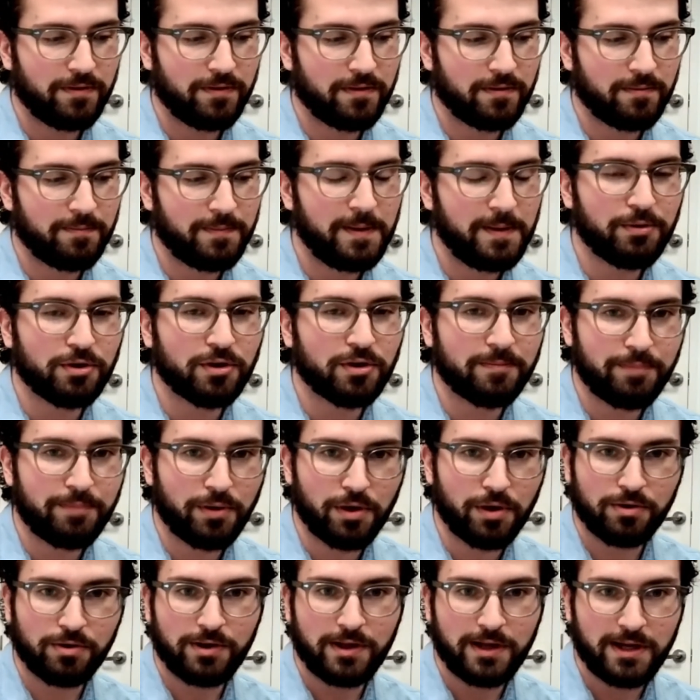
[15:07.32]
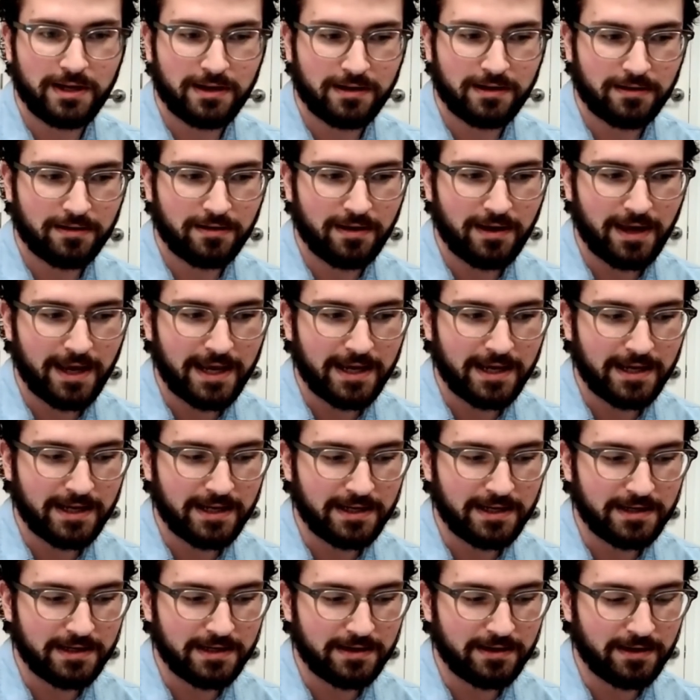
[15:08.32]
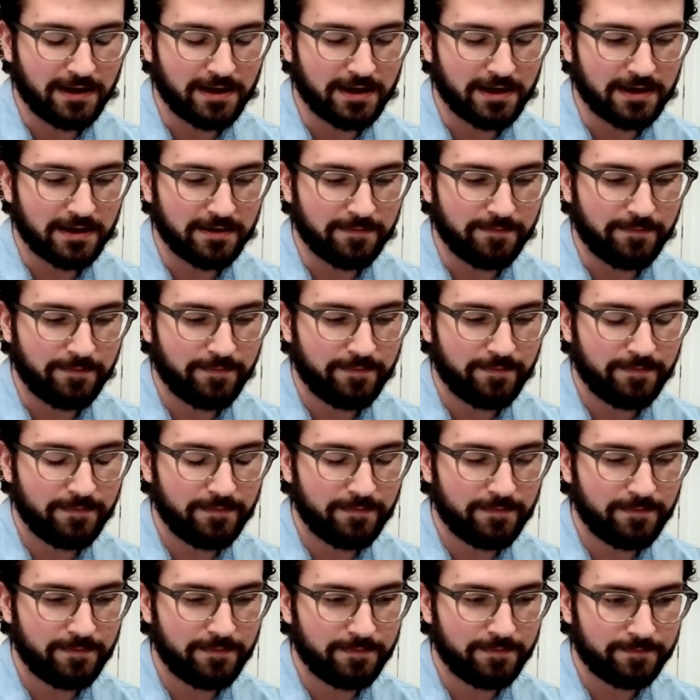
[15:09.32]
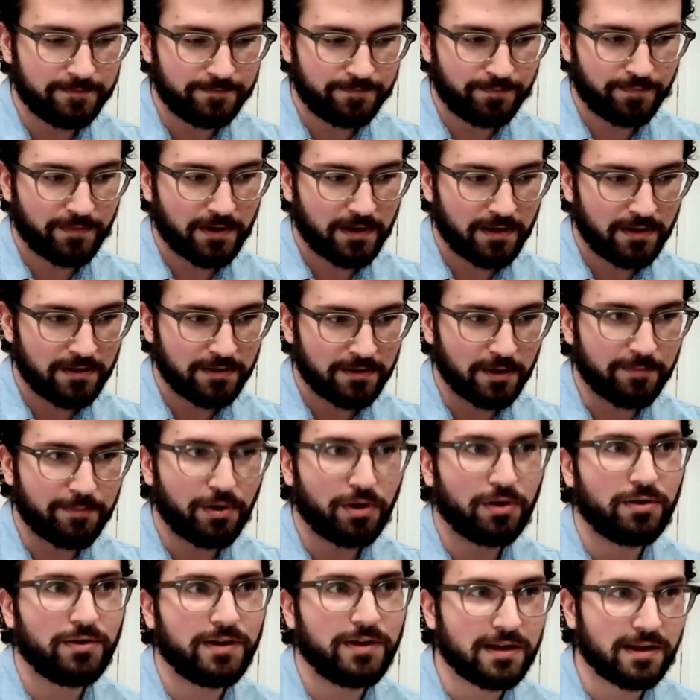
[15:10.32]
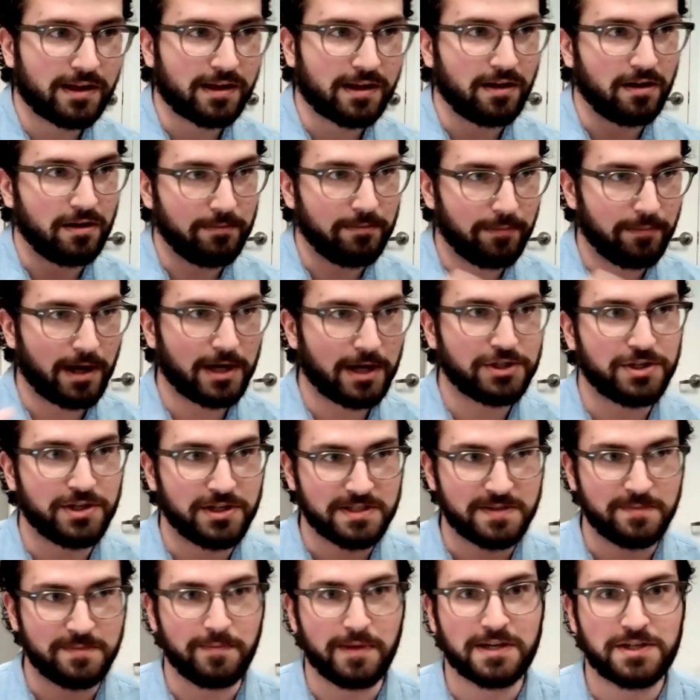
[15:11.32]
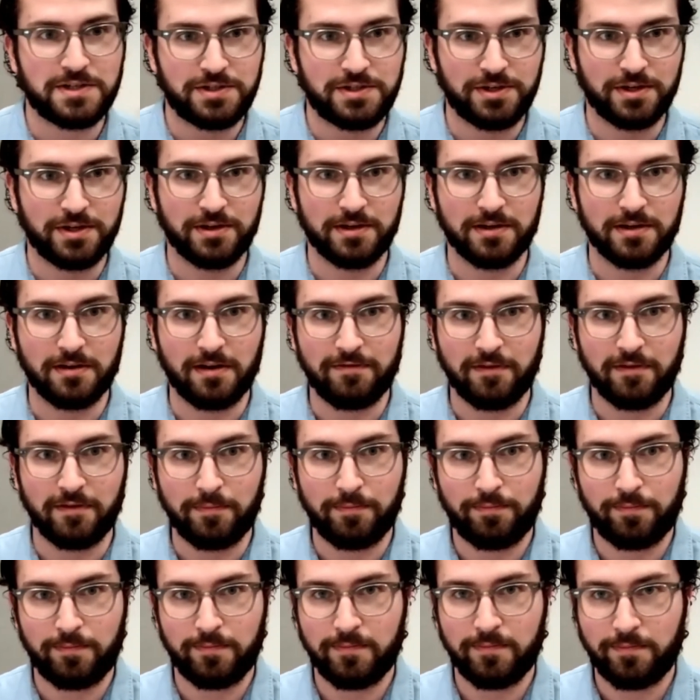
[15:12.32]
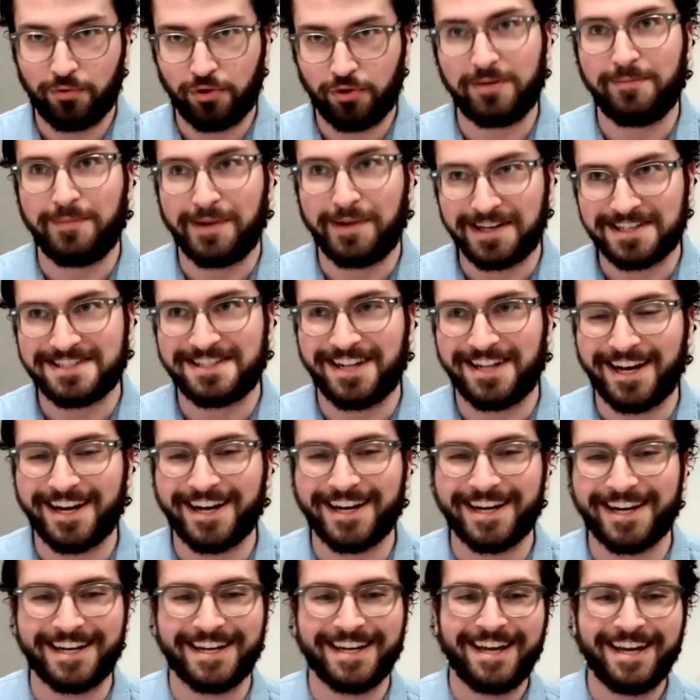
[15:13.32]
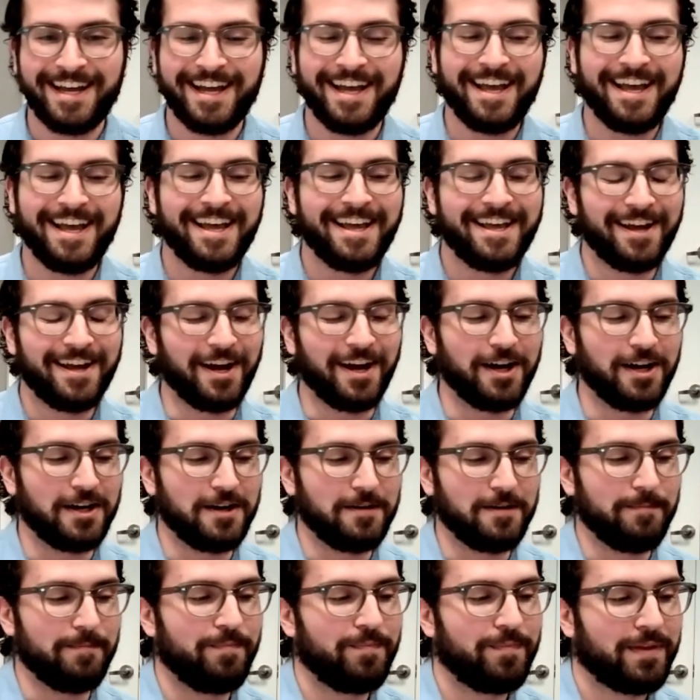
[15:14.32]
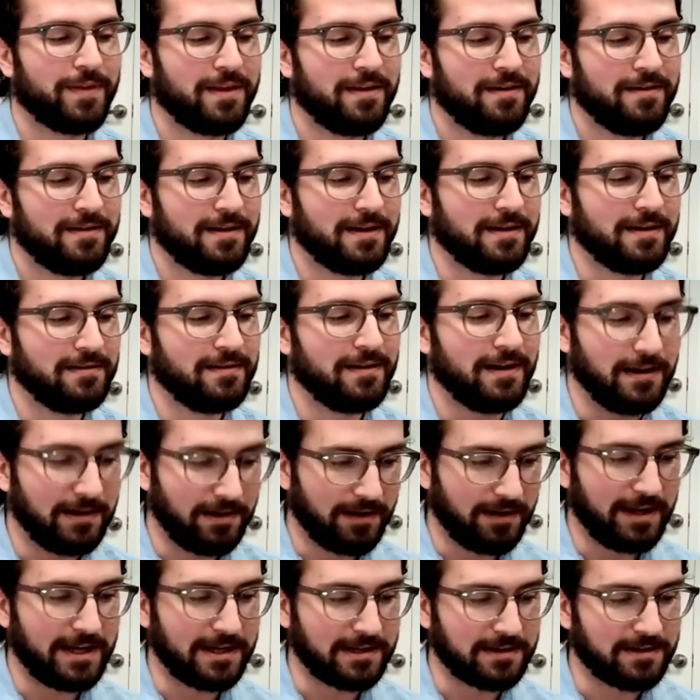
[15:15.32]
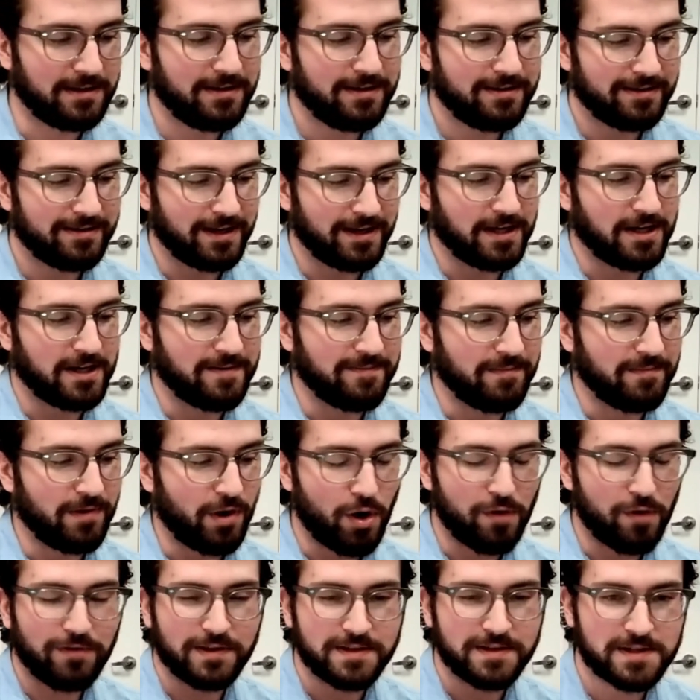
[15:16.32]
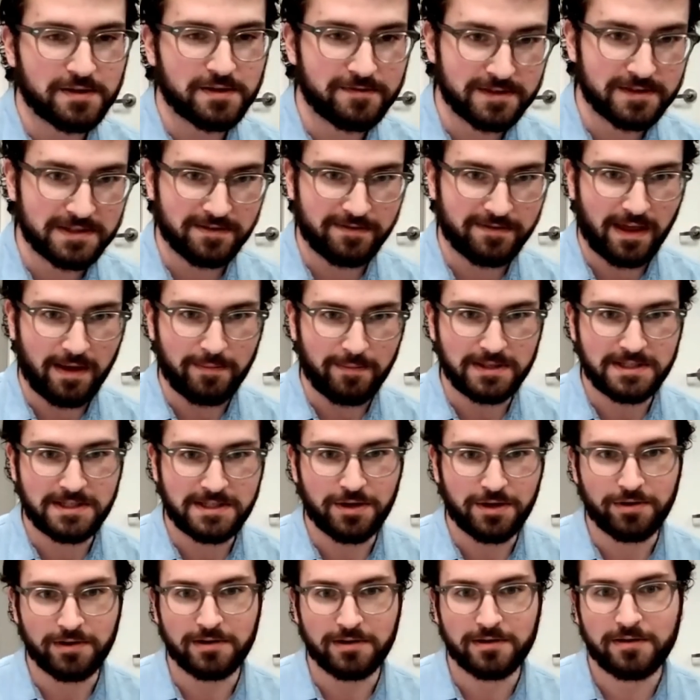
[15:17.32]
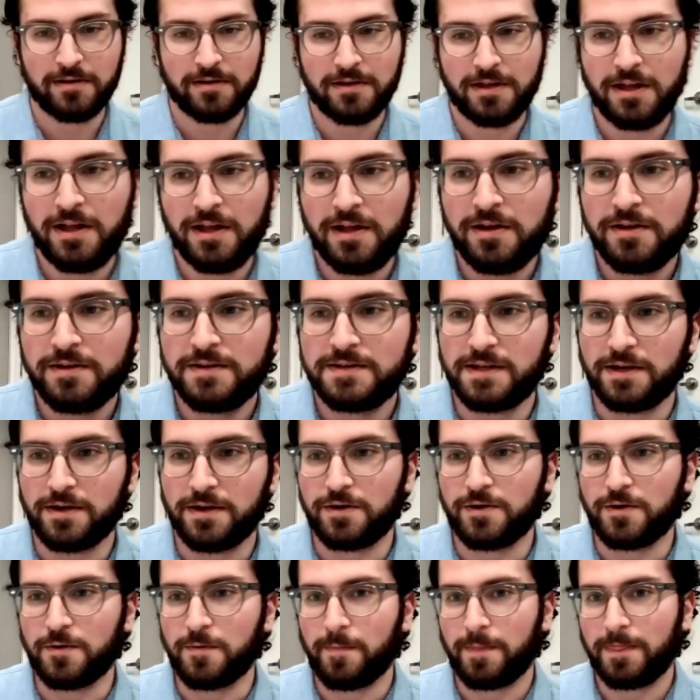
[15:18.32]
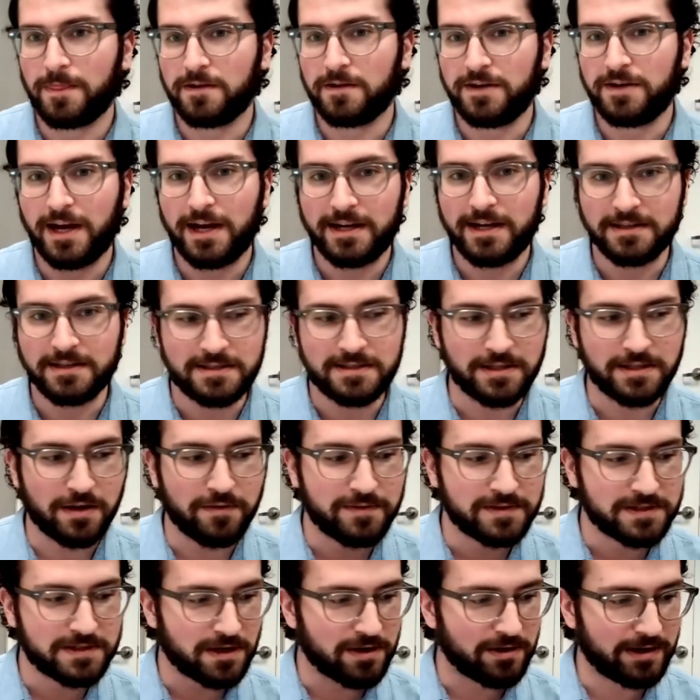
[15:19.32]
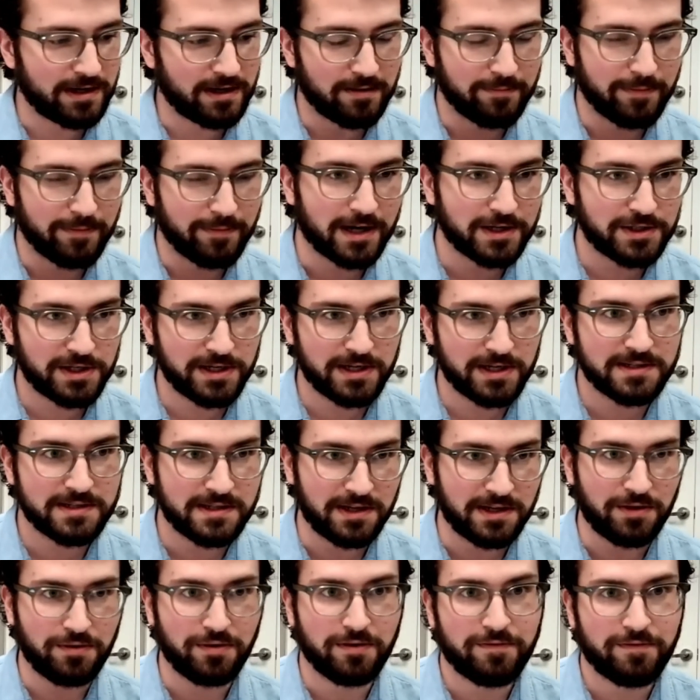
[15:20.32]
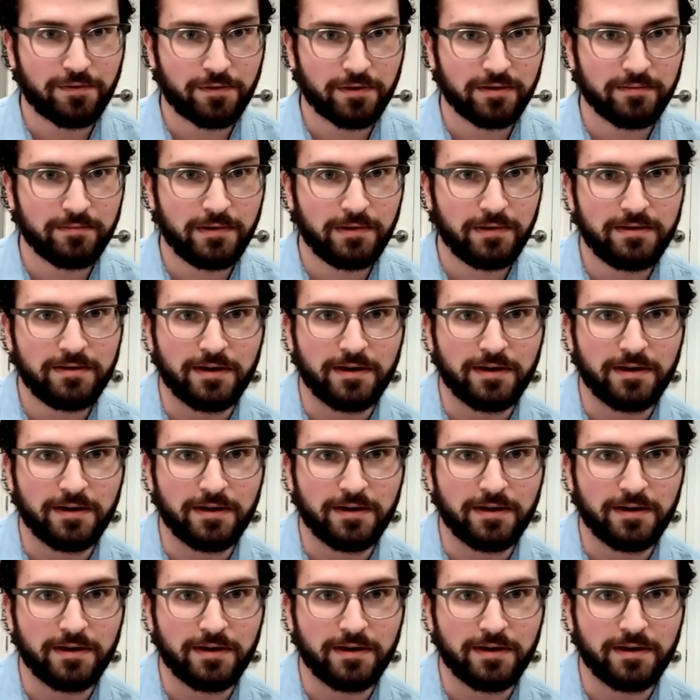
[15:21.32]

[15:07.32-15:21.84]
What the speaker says: people are pulling a, they're pulling like a homogeneous mixture of a pre-mixed dye and ink over the surface of that material. So the dye itself is already homogeneous and uniform.